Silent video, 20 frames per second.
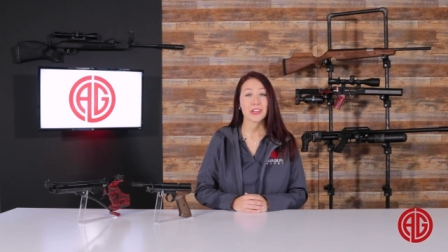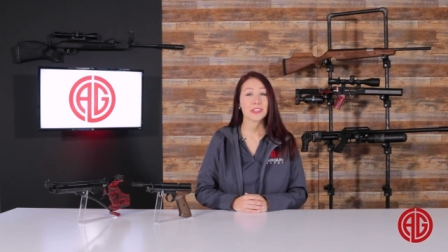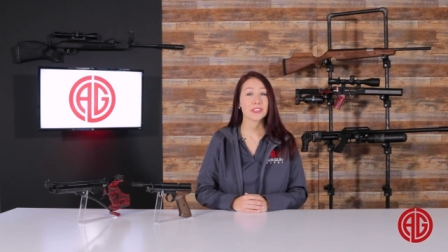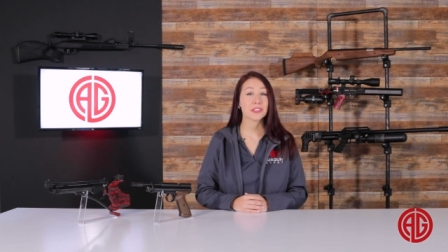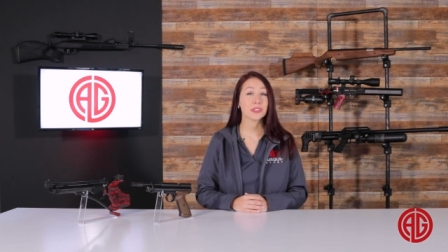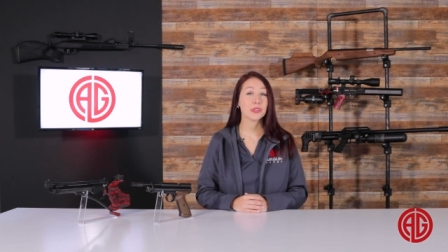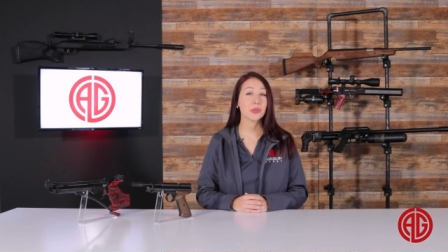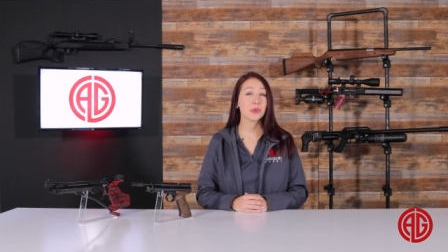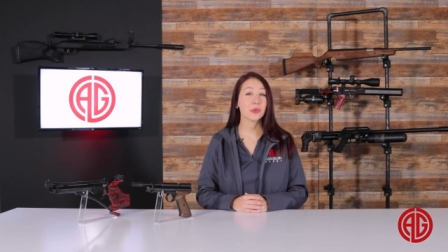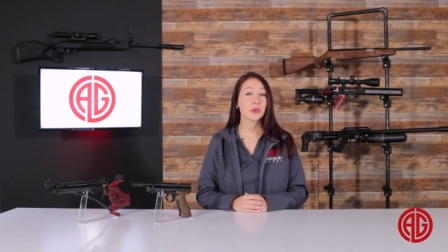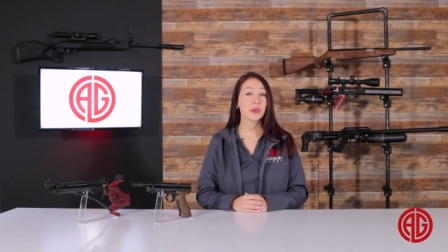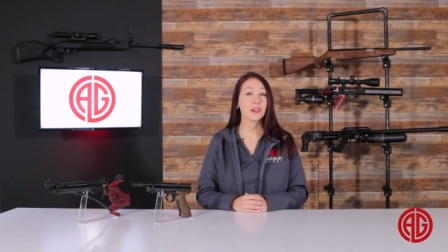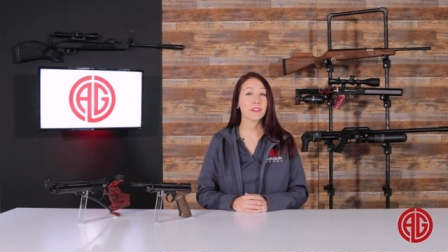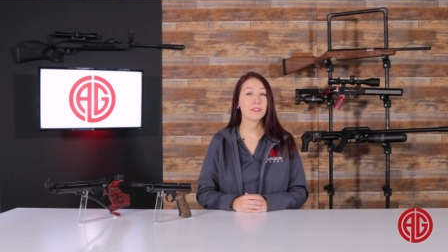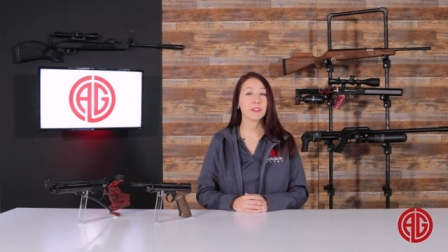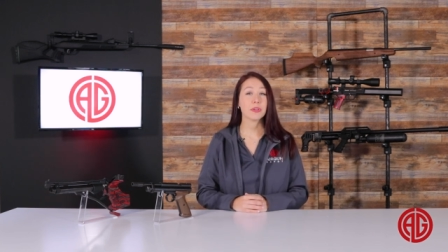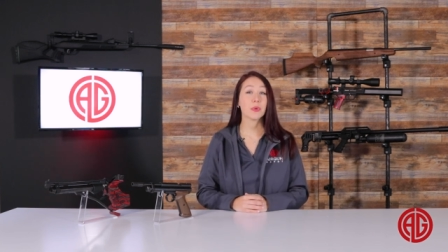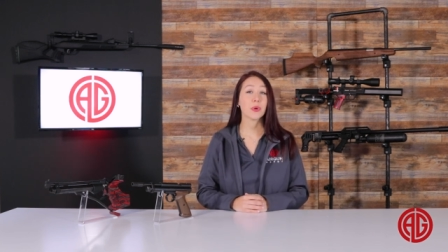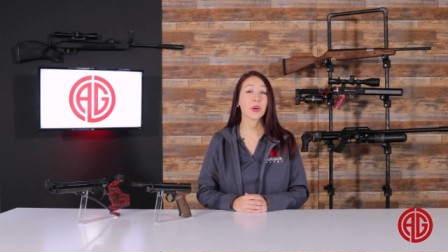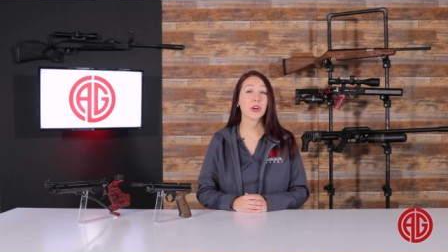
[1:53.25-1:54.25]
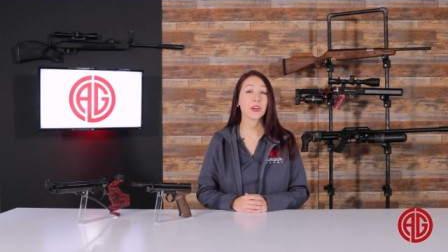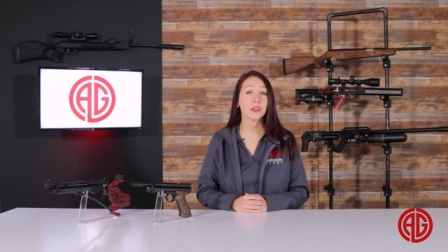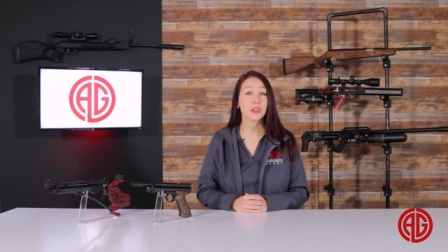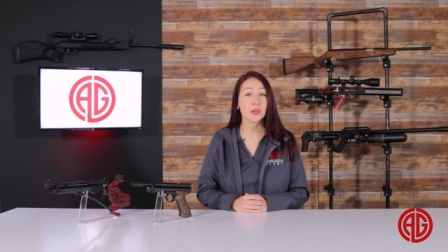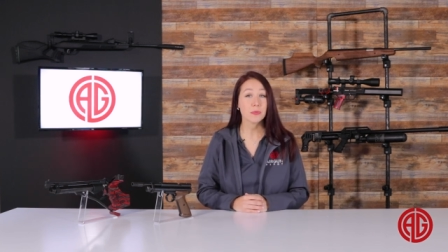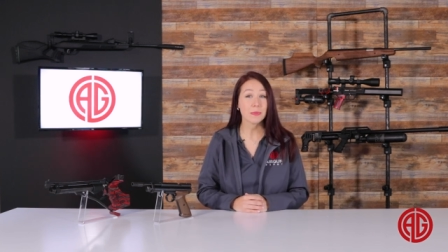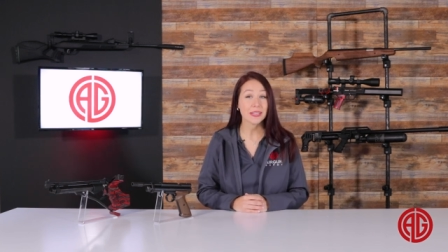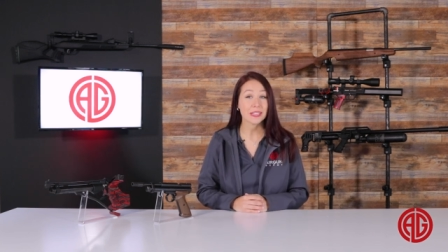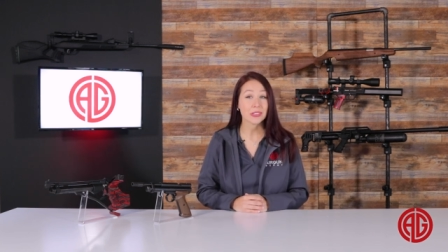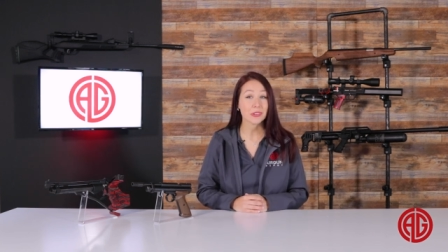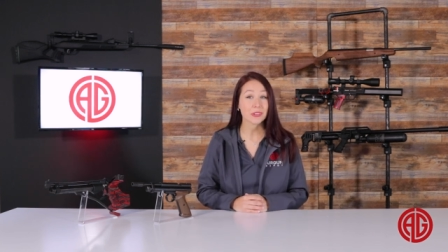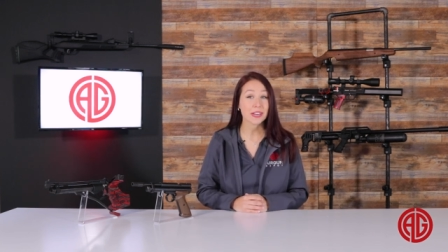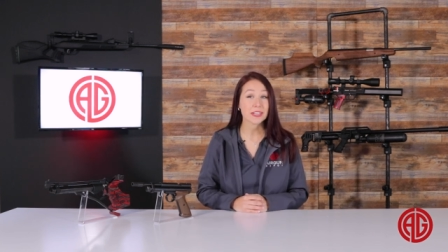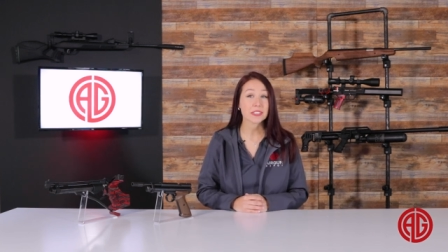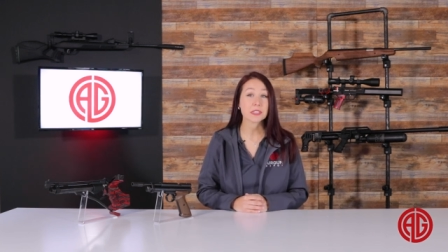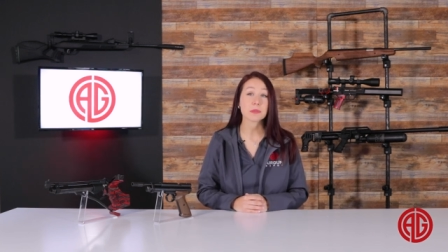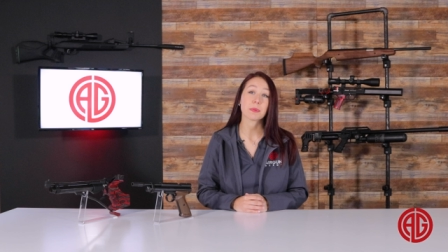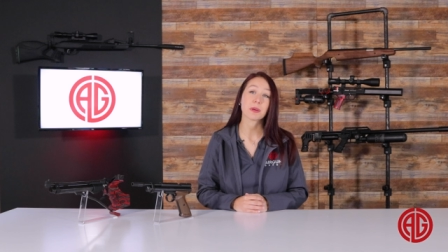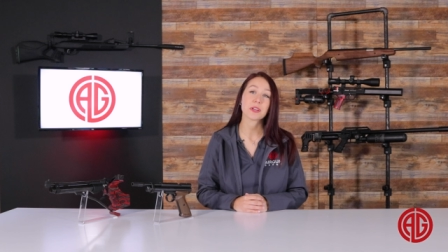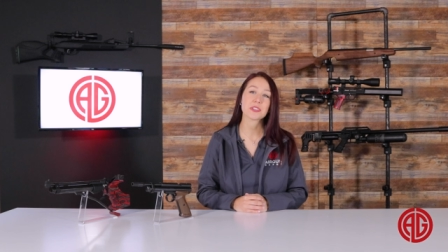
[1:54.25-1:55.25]
So if you are a newbie looking
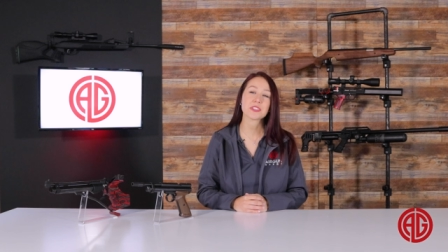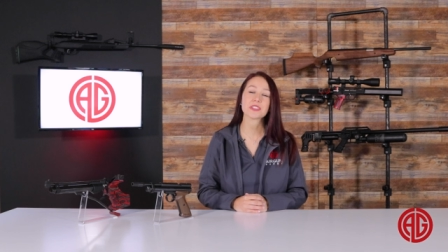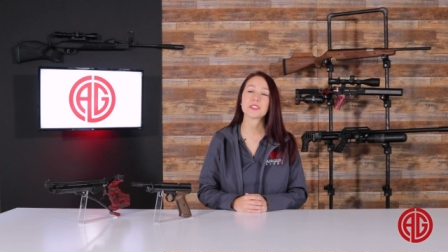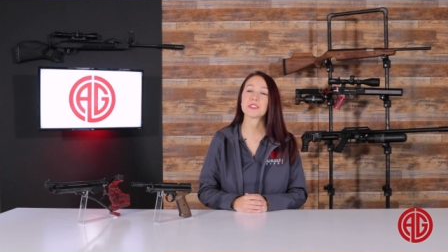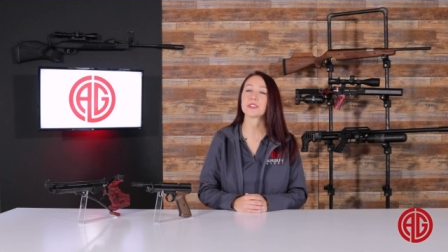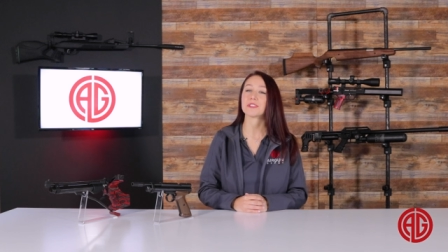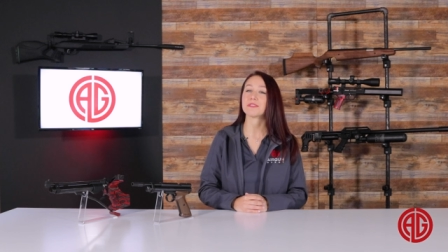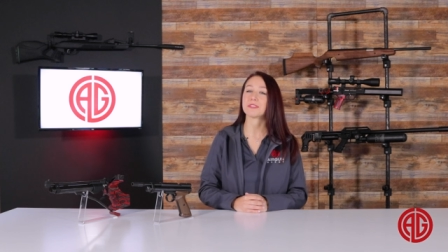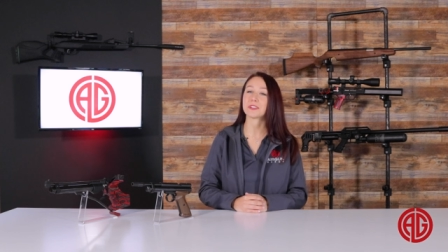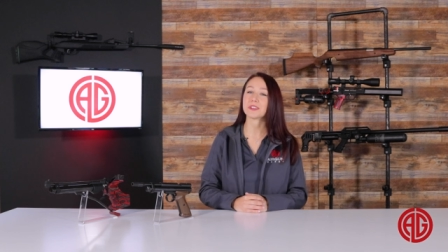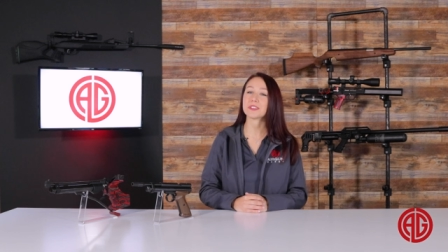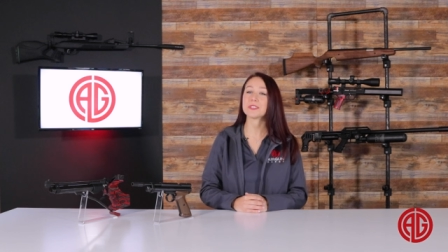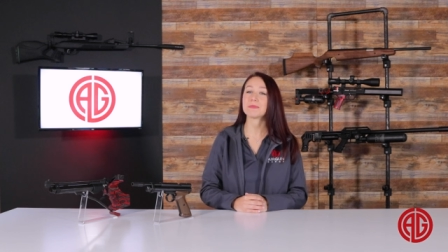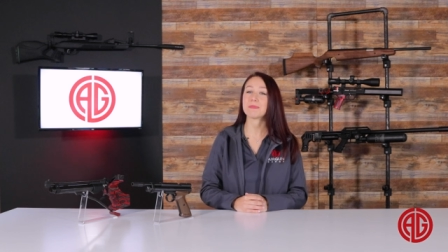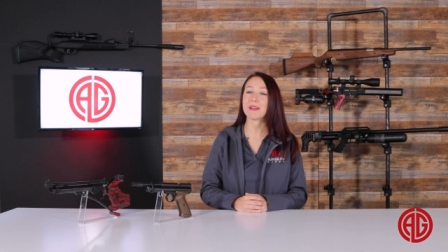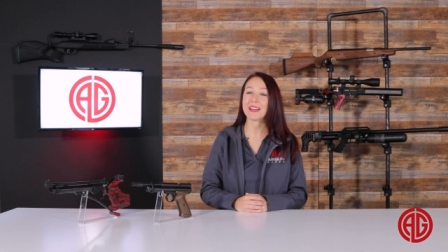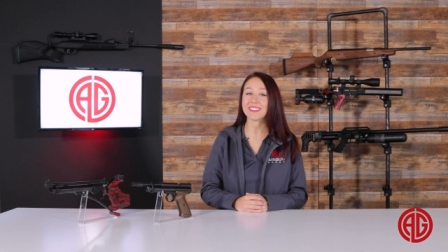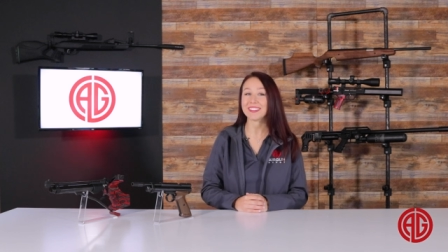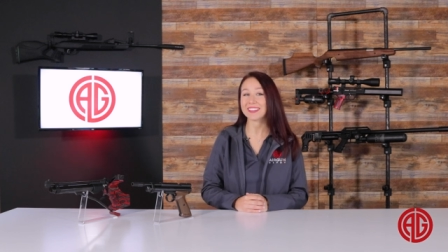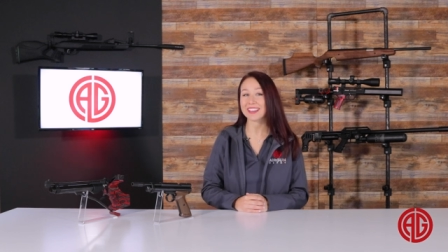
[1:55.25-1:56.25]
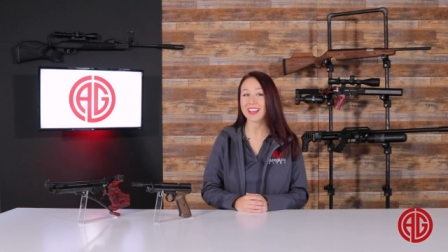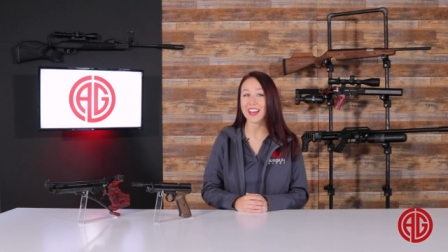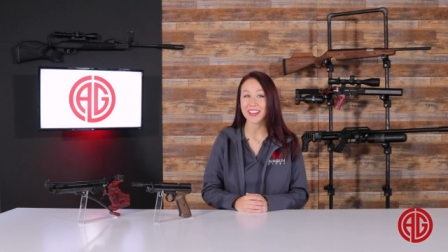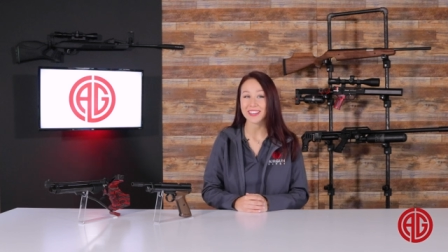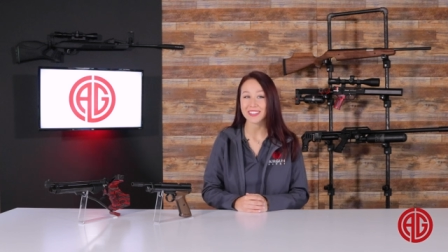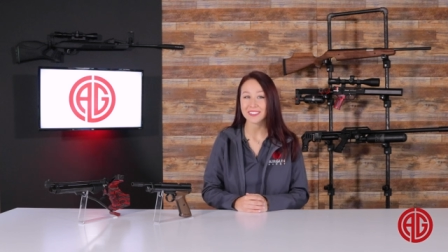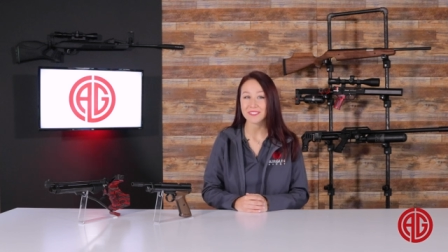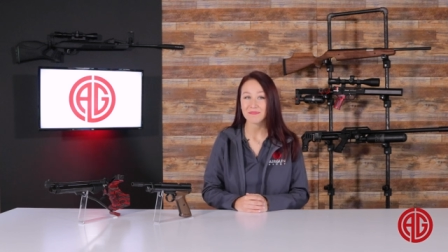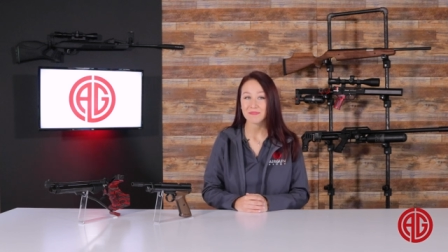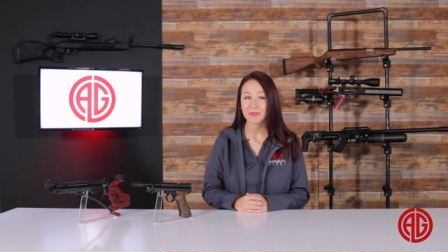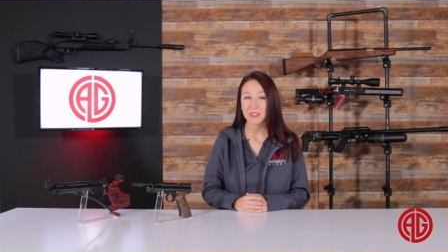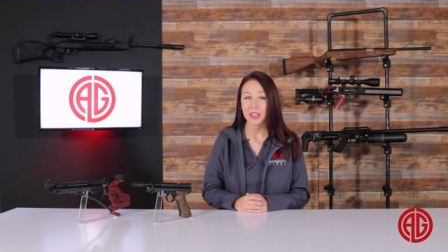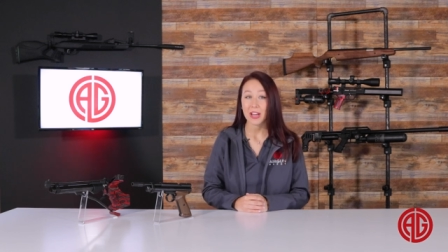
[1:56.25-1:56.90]
to purchase your first pellet gun,